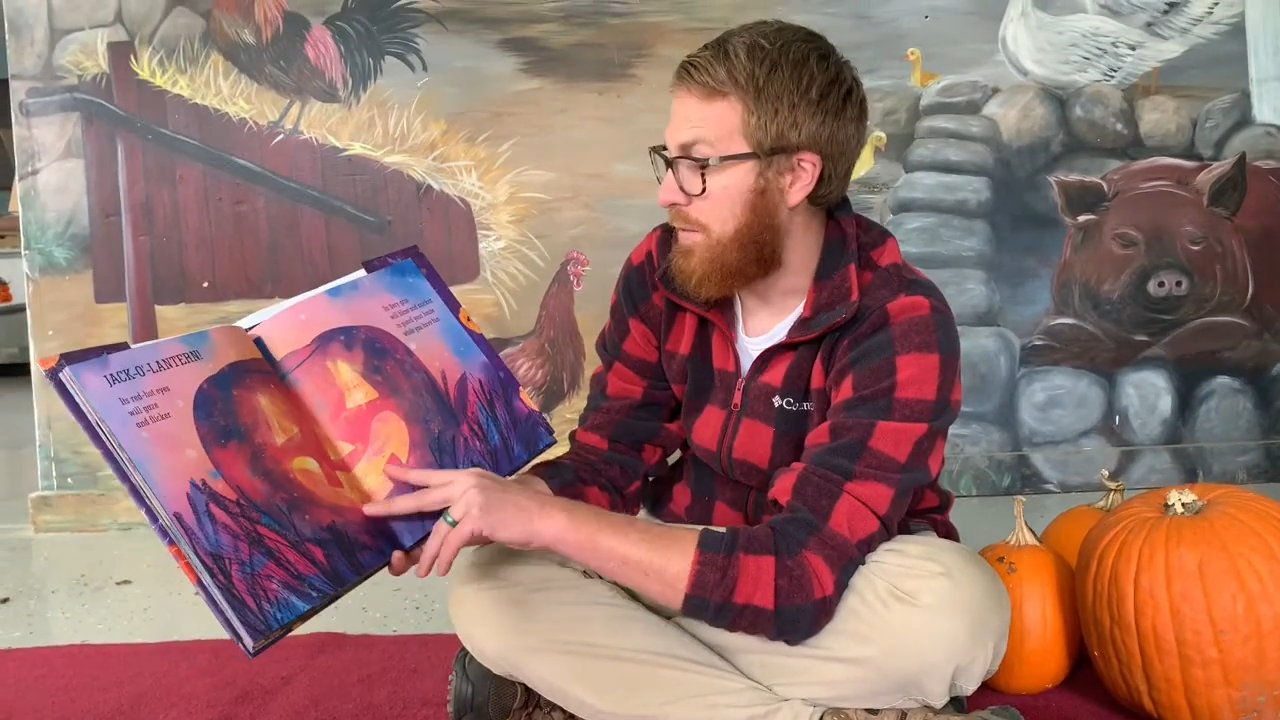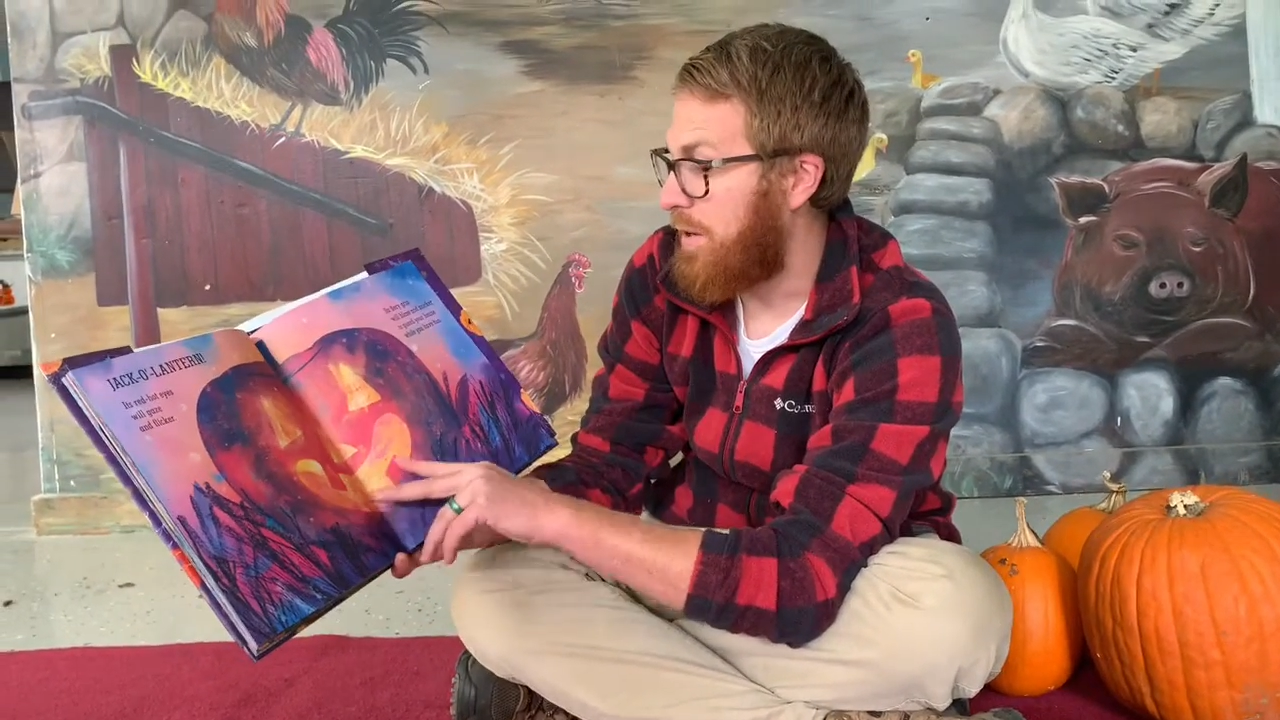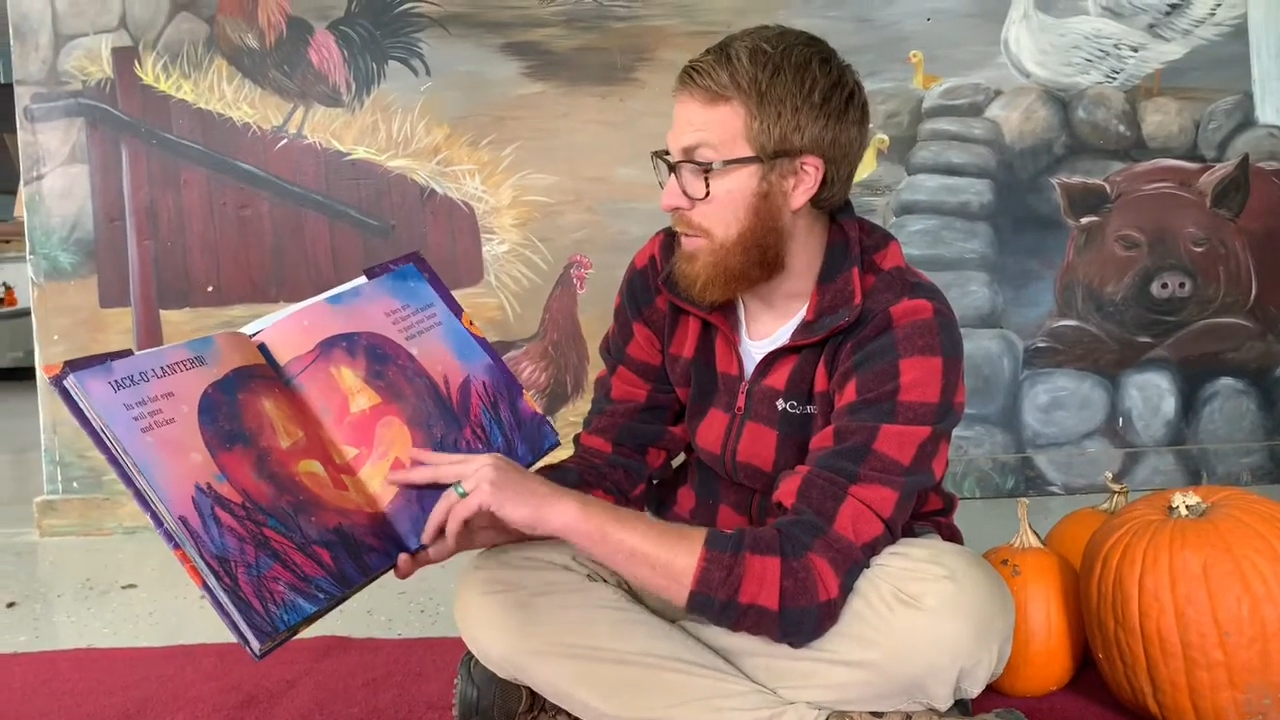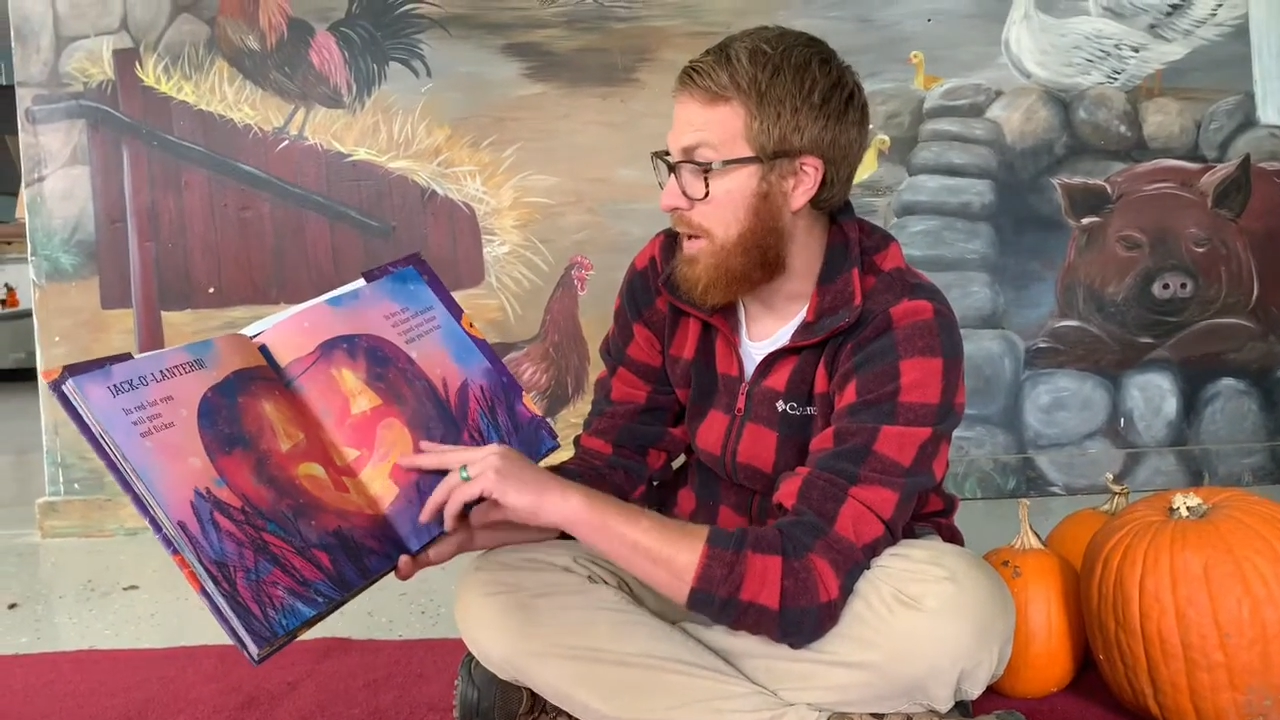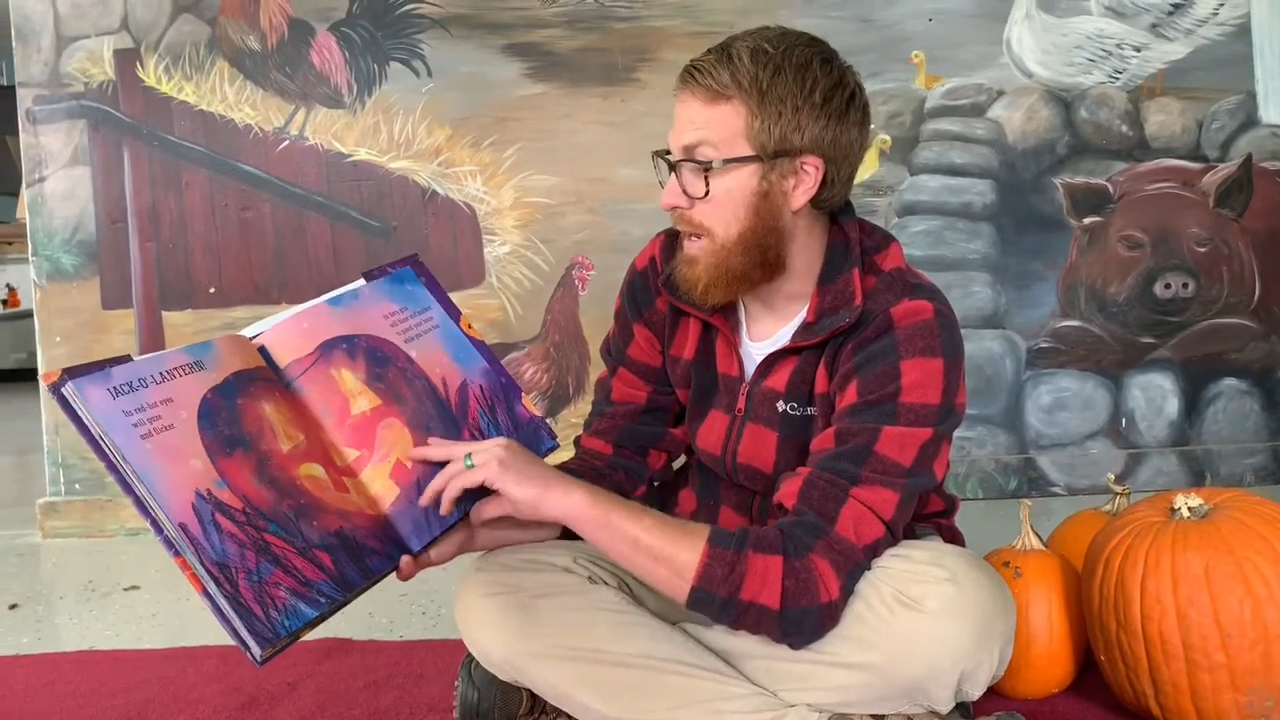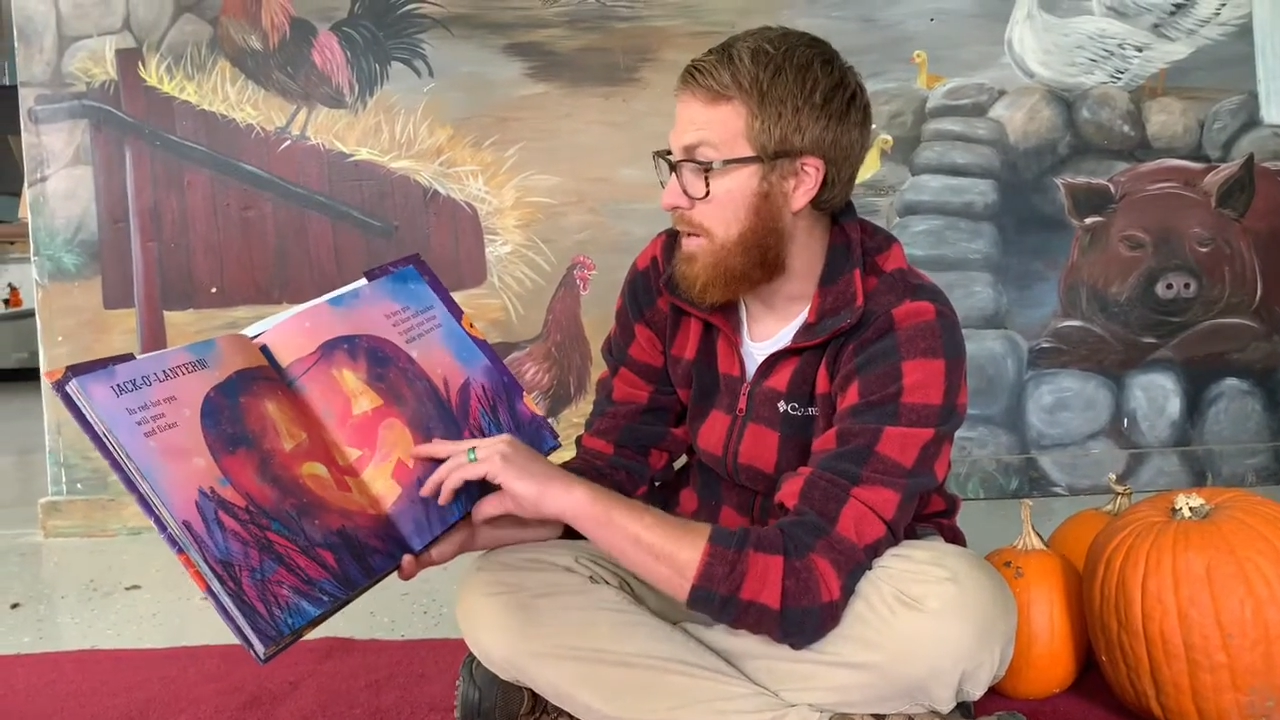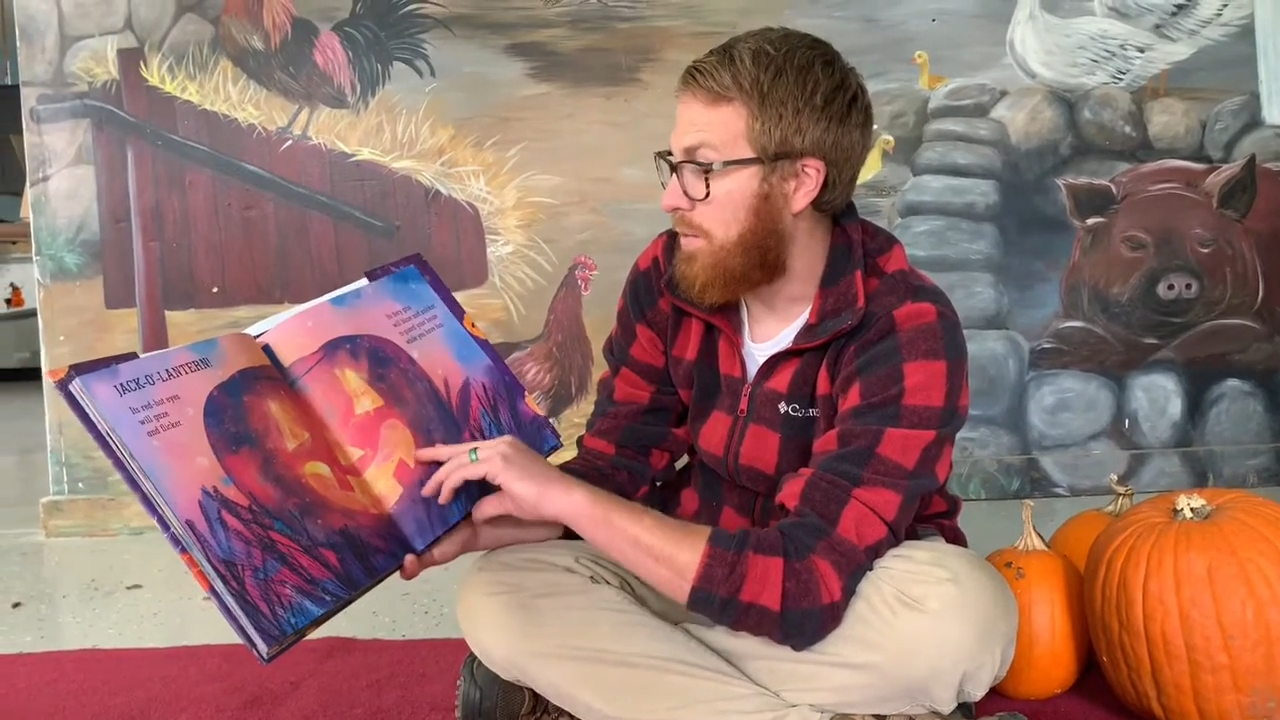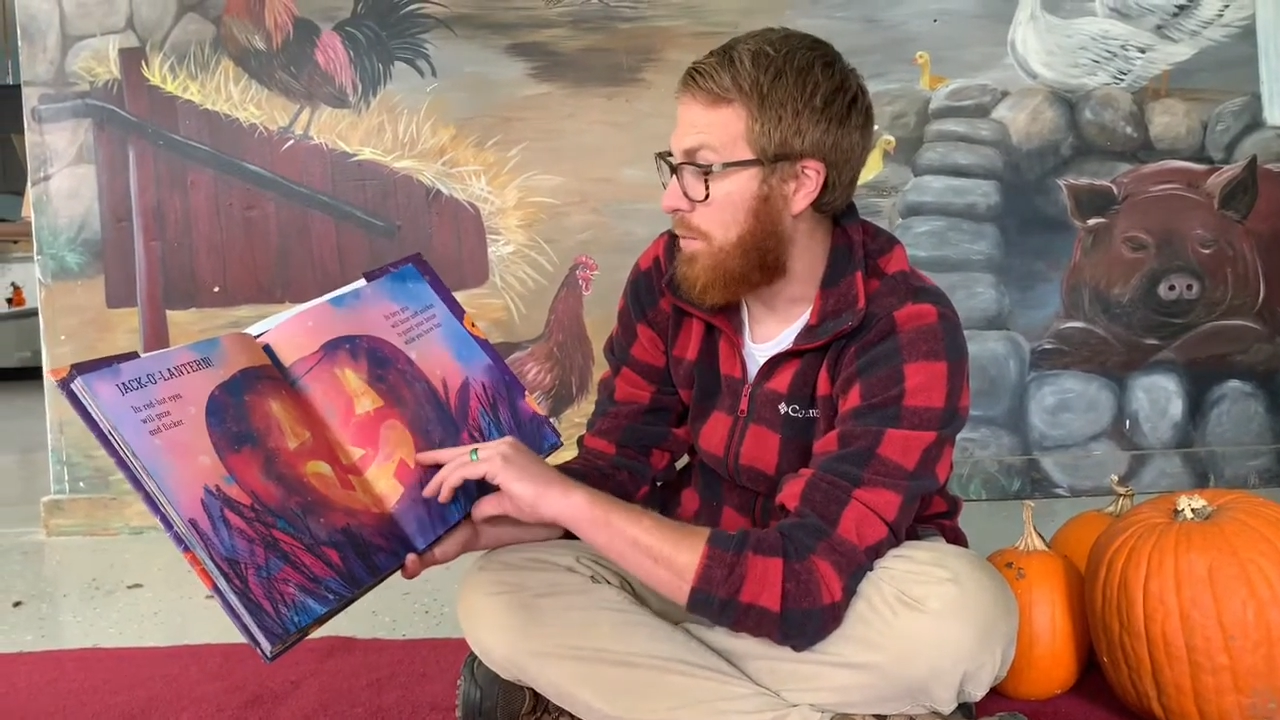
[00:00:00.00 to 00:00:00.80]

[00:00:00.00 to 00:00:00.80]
grin